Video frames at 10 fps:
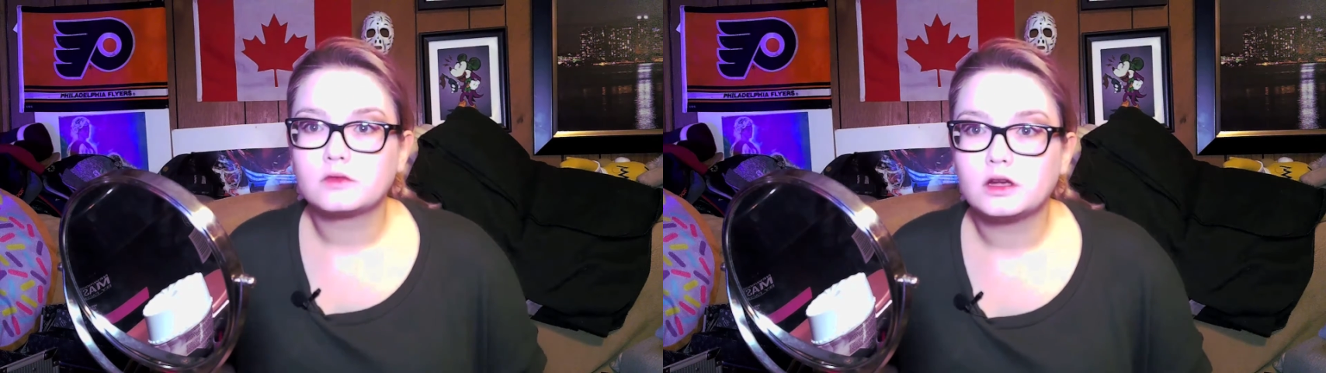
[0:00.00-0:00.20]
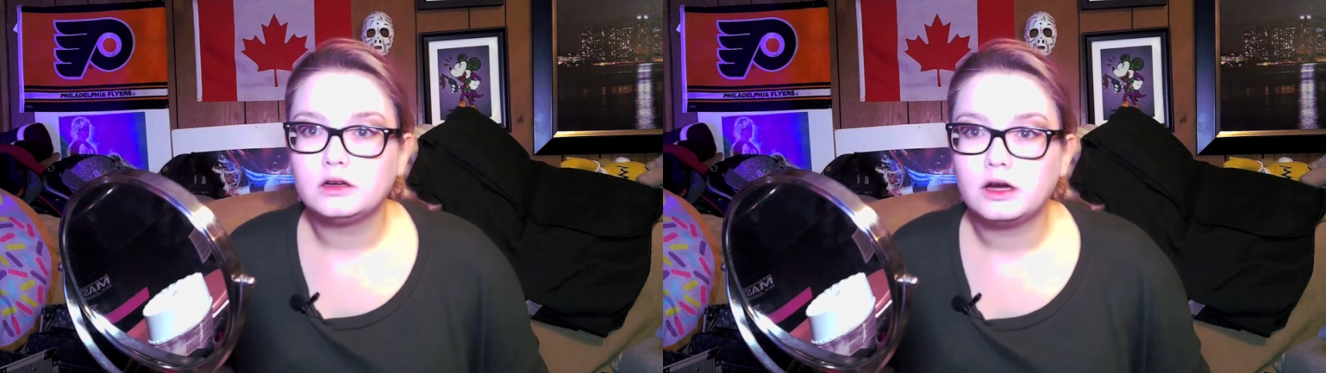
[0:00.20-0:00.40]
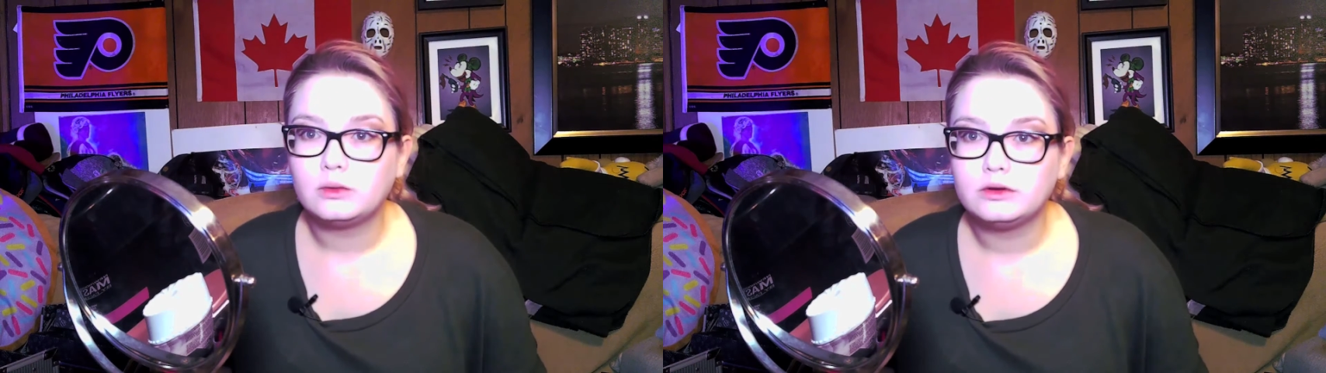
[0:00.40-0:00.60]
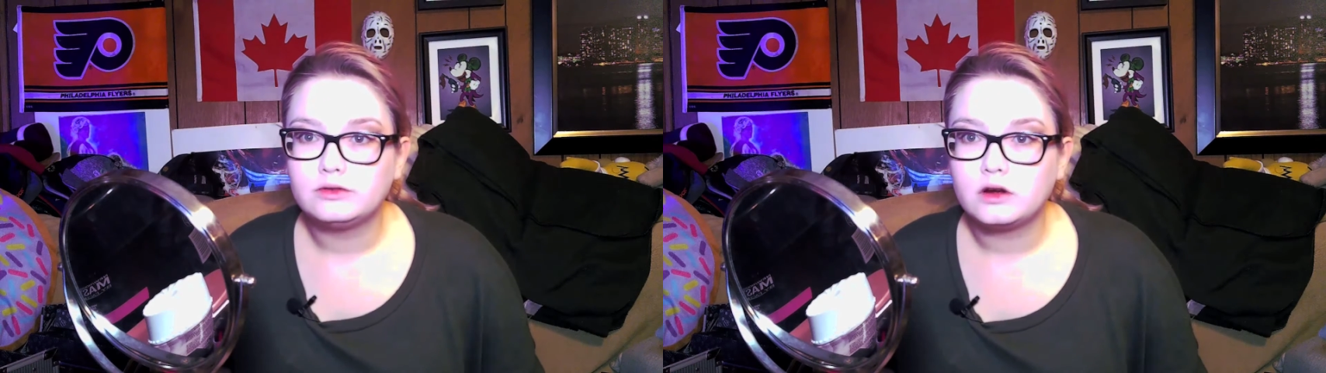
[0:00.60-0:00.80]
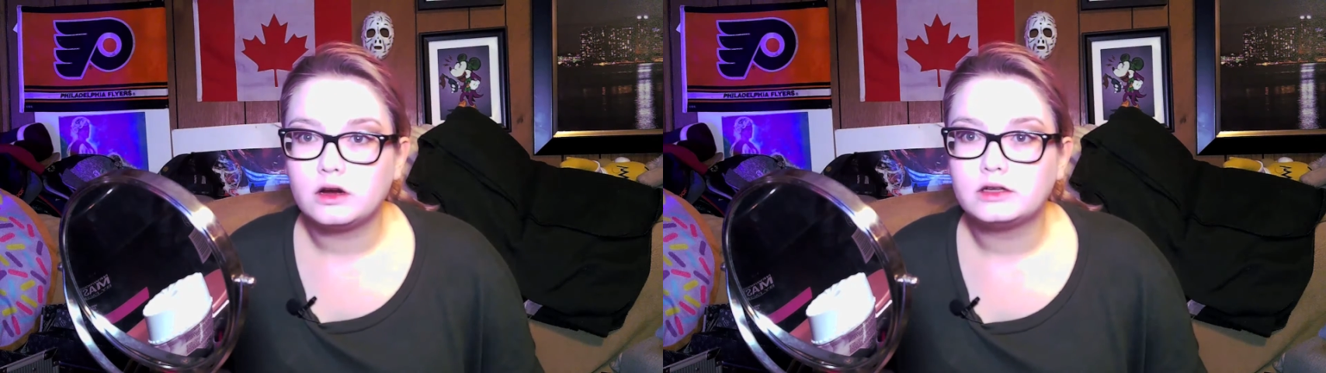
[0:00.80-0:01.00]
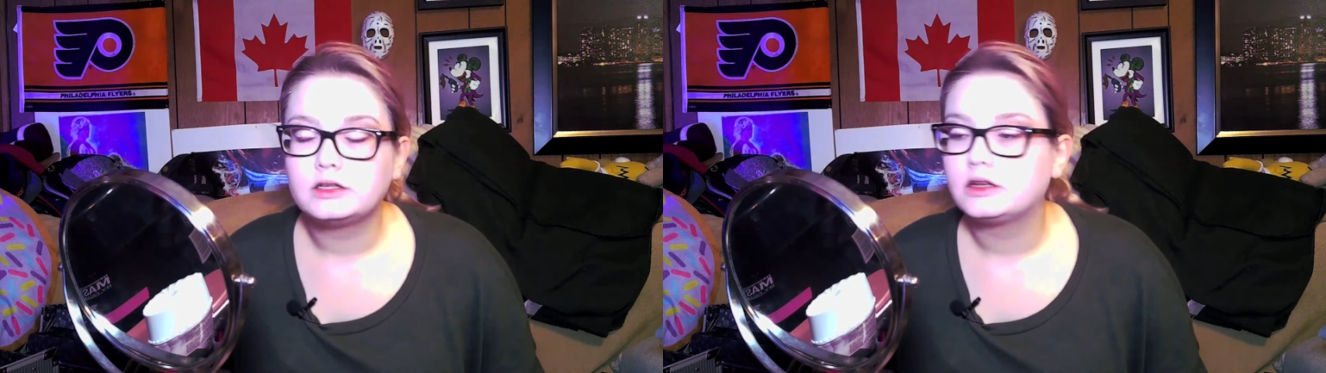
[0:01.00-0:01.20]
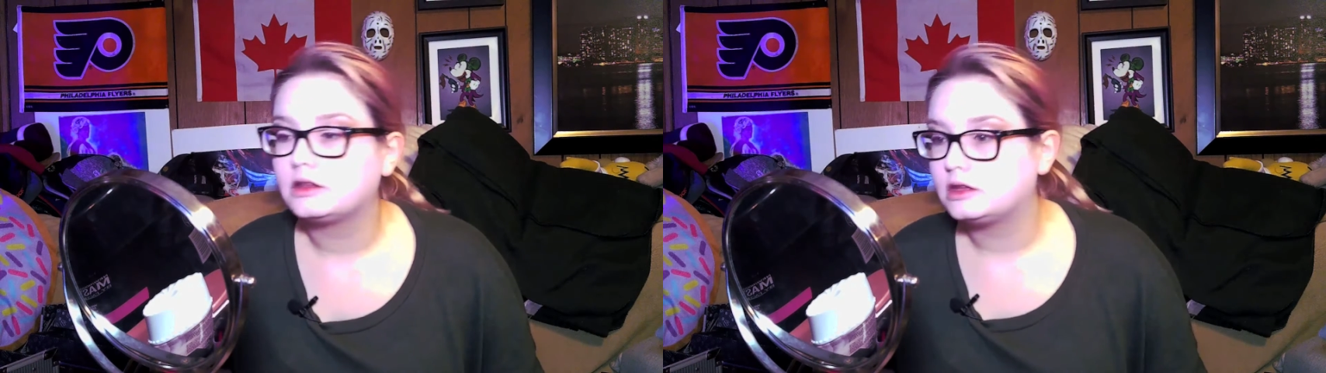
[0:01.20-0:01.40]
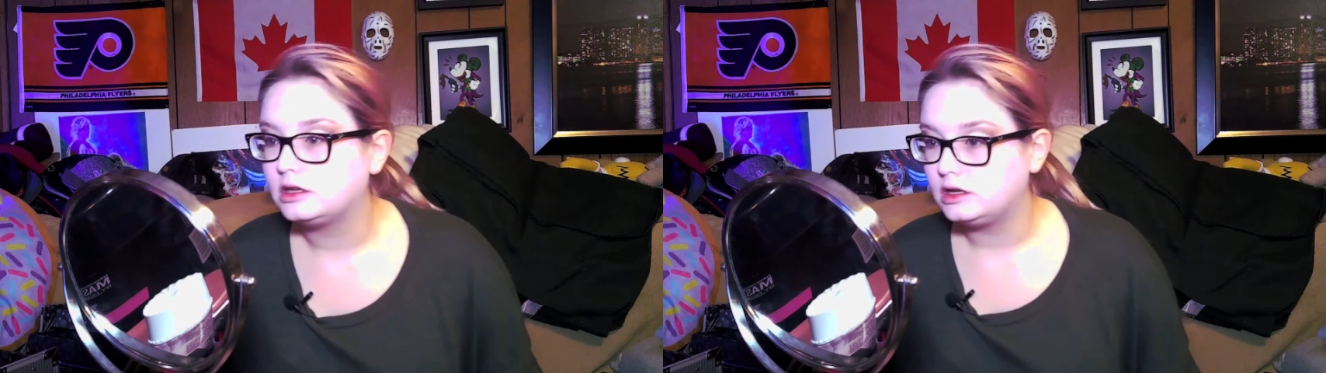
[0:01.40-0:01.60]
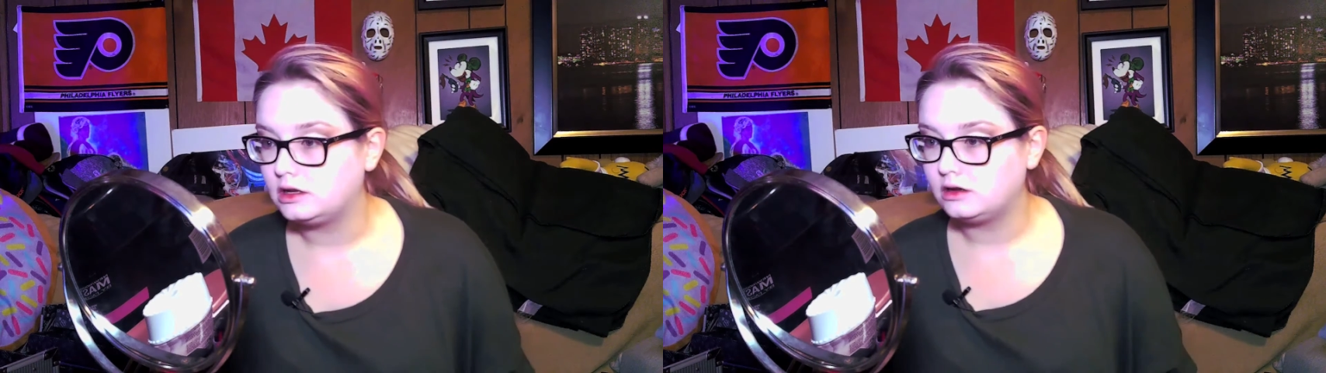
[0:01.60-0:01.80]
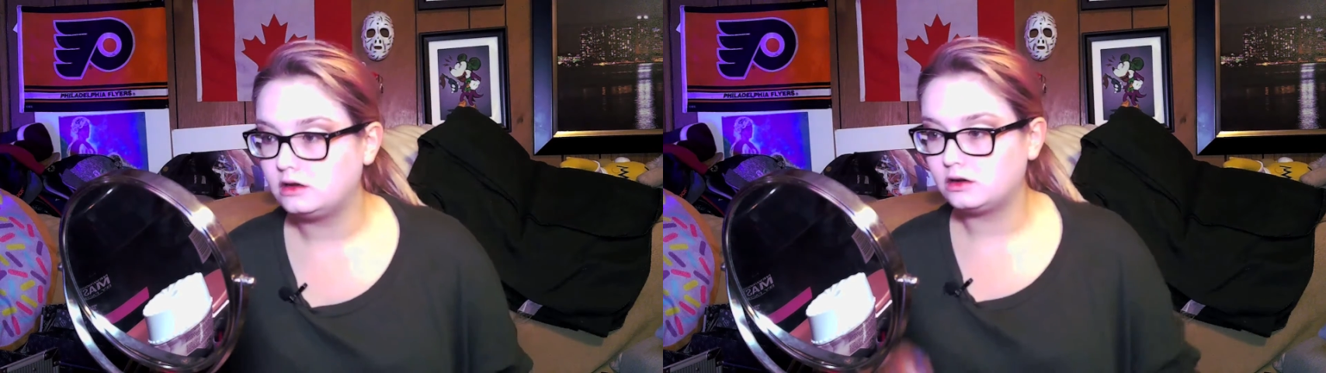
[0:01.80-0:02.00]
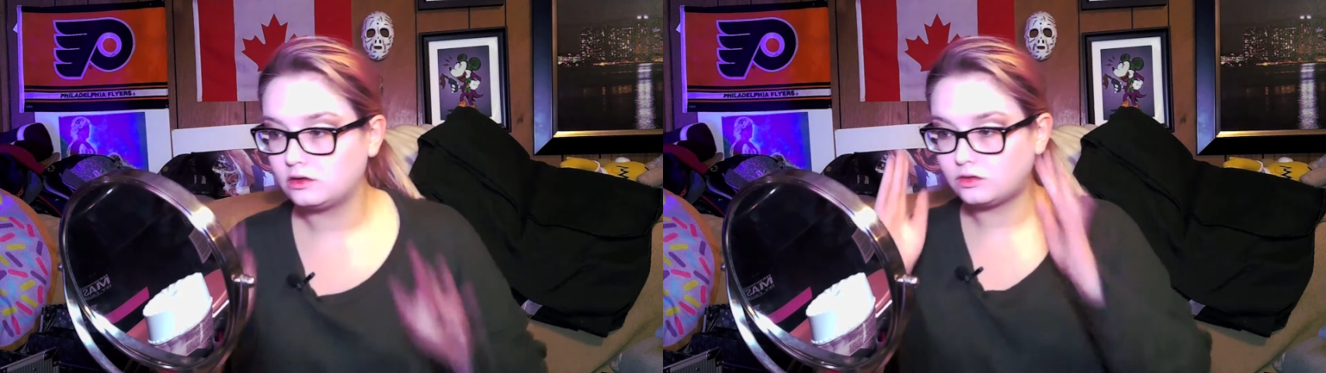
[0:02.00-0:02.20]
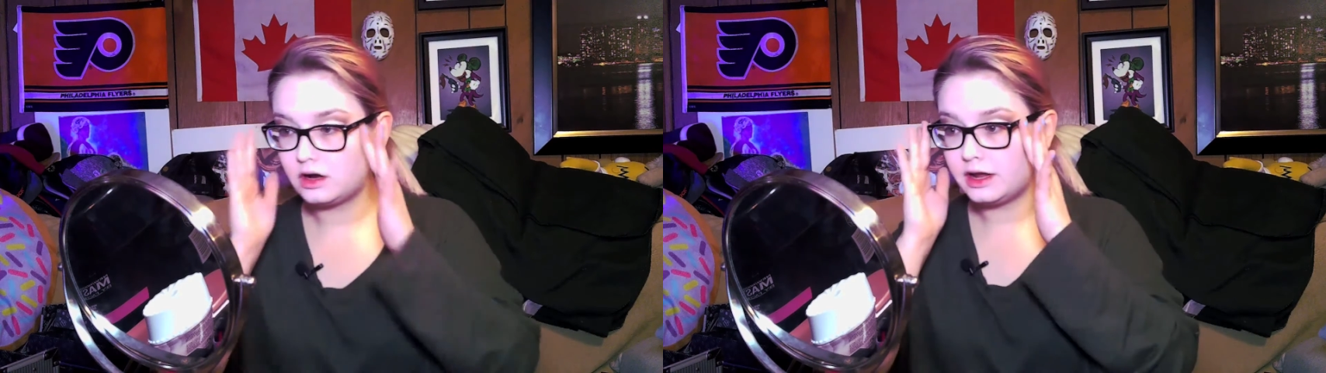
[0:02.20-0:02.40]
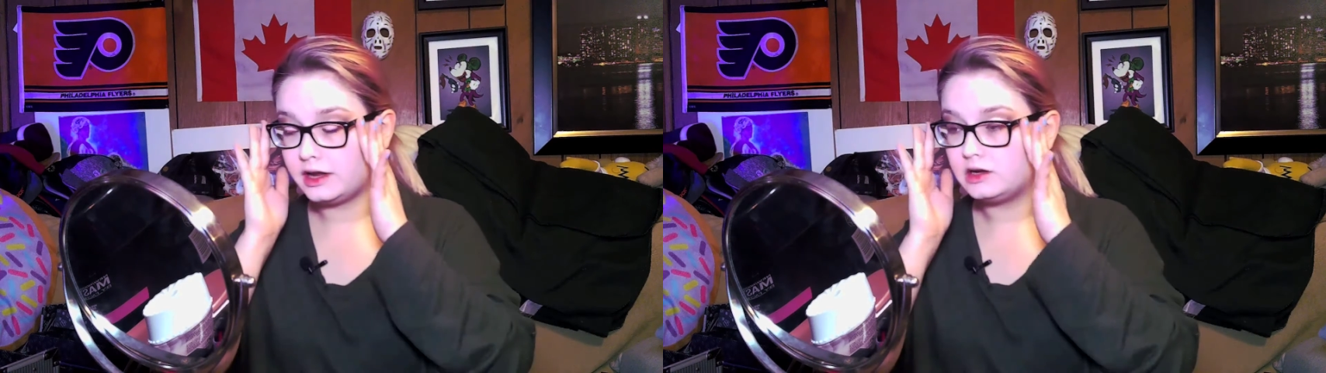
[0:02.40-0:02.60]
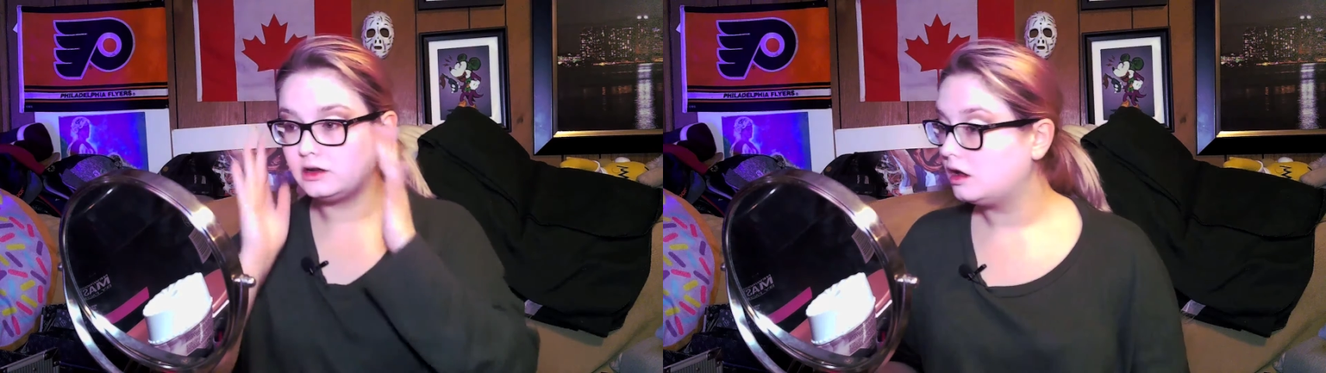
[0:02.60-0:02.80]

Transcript: Now we've got the red